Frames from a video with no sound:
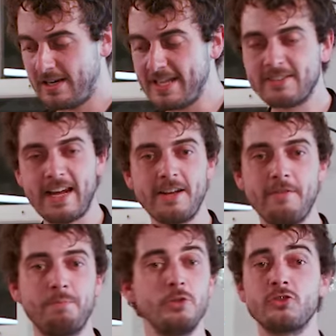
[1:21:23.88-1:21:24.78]
Let's kind
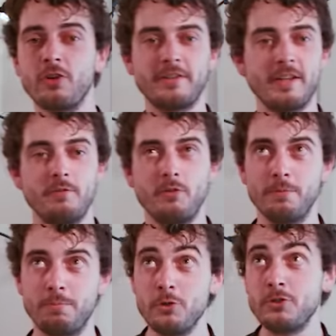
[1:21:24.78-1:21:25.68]
of
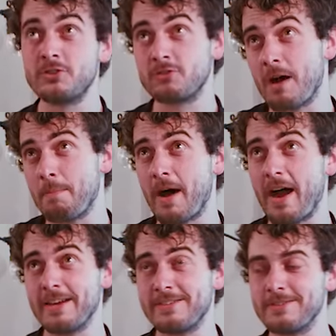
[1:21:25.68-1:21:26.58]

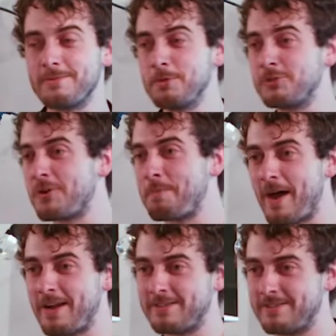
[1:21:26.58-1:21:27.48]

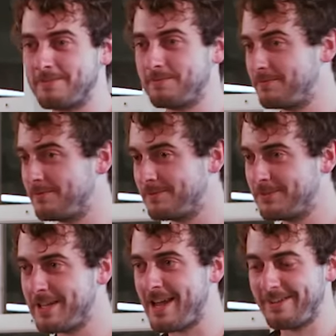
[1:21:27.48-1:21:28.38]
bootstrapize,
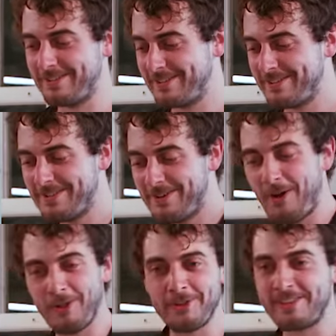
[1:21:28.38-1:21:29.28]
yeah?
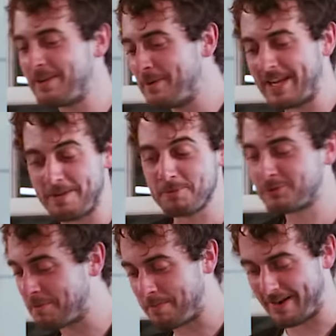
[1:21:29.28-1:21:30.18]
All the thing we can
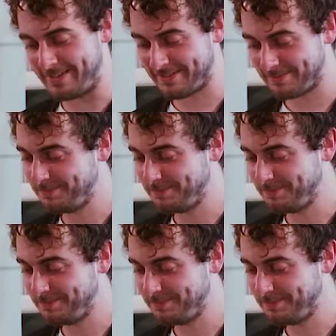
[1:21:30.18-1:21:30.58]
bootstrapize.